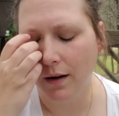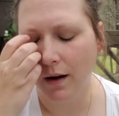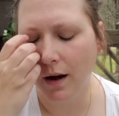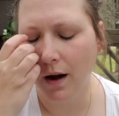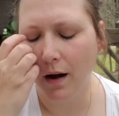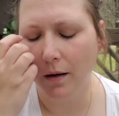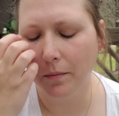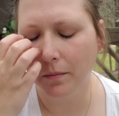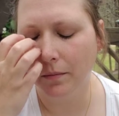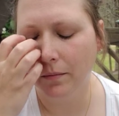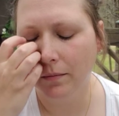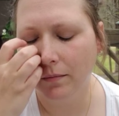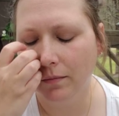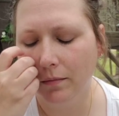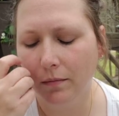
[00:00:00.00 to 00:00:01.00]

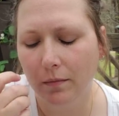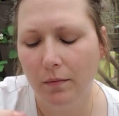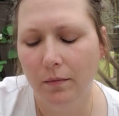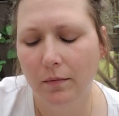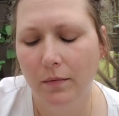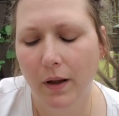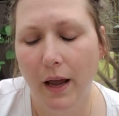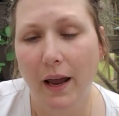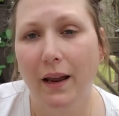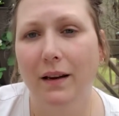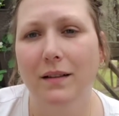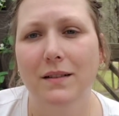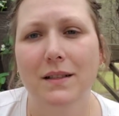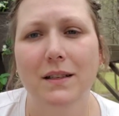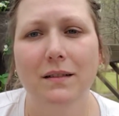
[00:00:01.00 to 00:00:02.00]

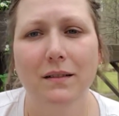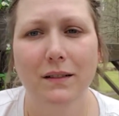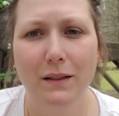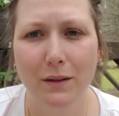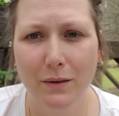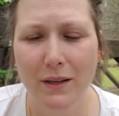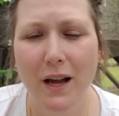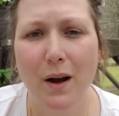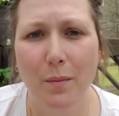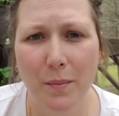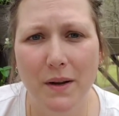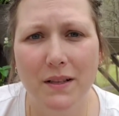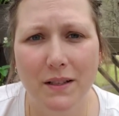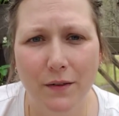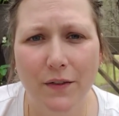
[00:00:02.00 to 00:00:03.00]
And Lord
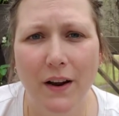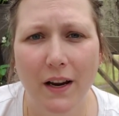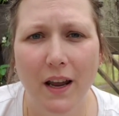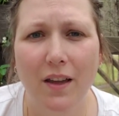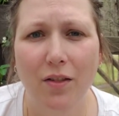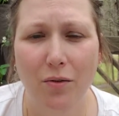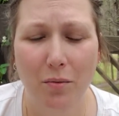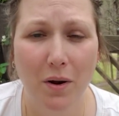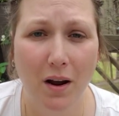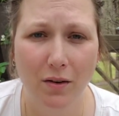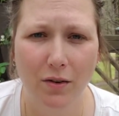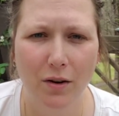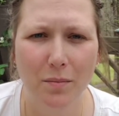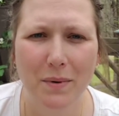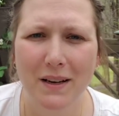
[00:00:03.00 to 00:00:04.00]
help us if I get
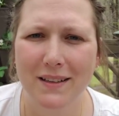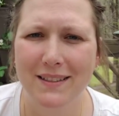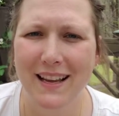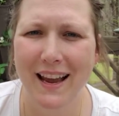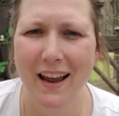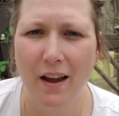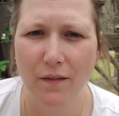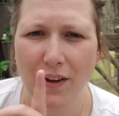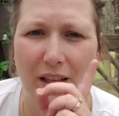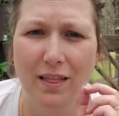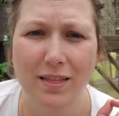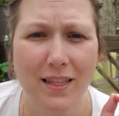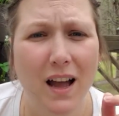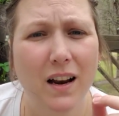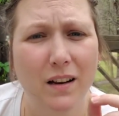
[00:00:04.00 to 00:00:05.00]
300, because I have a
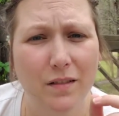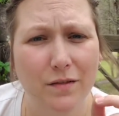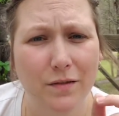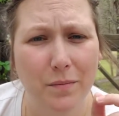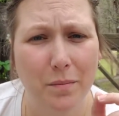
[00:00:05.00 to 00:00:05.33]
lot of